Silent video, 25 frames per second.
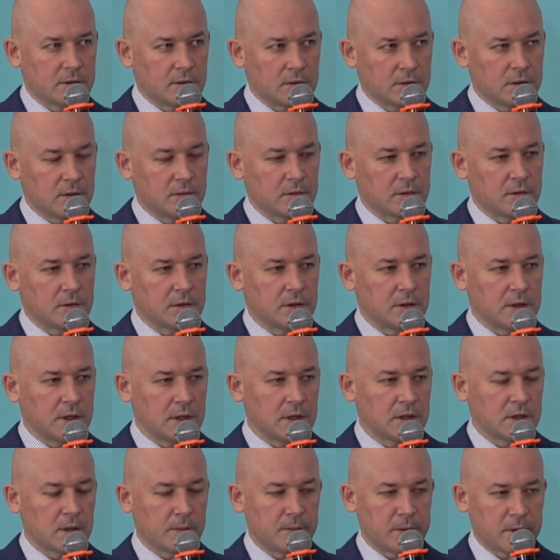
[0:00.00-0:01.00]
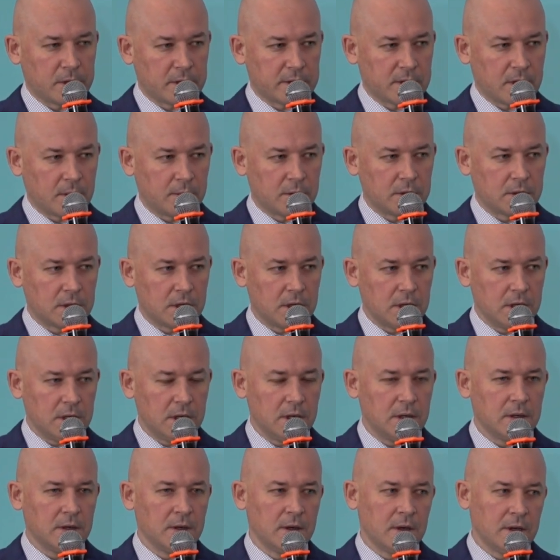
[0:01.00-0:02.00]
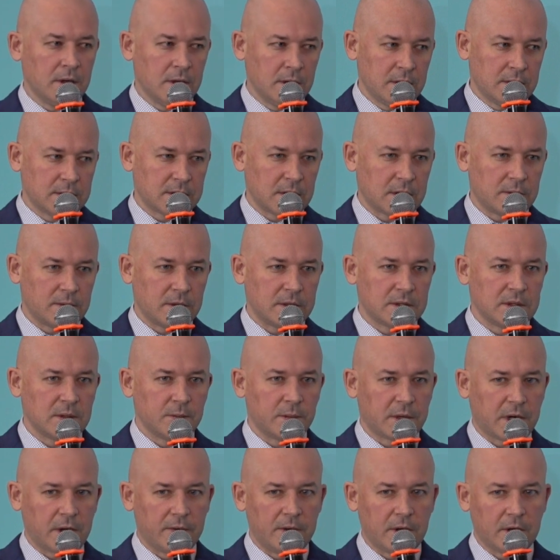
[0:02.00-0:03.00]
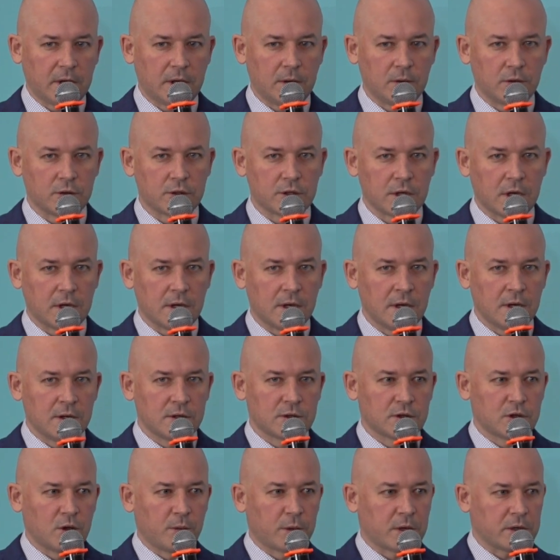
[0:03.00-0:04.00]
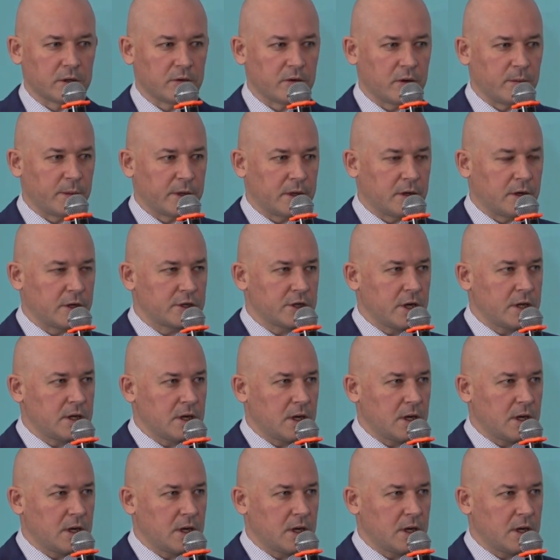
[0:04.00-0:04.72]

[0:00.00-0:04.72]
the source code, the libraries, and we